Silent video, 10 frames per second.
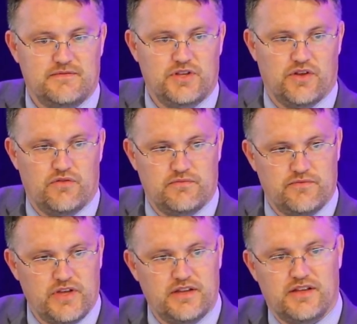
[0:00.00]

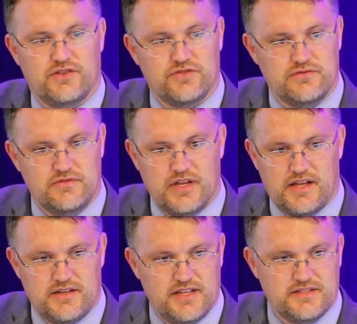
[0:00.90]
vintage,
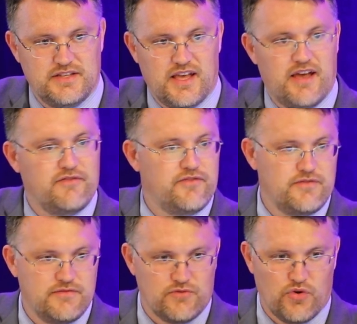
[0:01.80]
DCF,
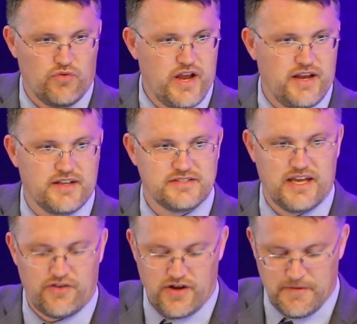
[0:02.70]
roll rate, et
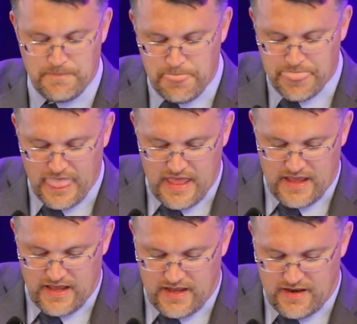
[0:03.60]
cetera.
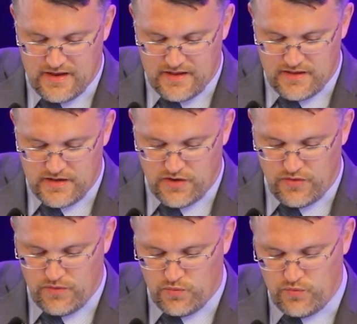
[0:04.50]
And
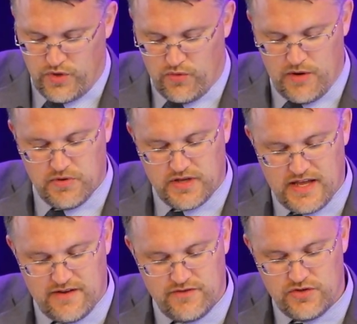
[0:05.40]
we were able to
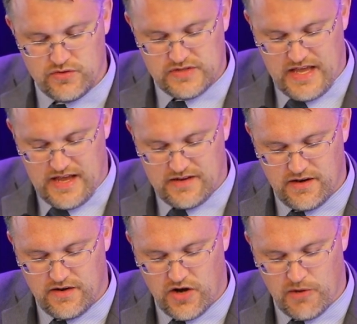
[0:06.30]
kind of use that to
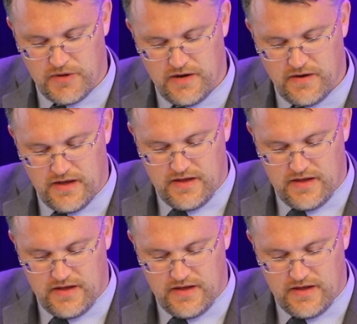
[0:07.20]
determine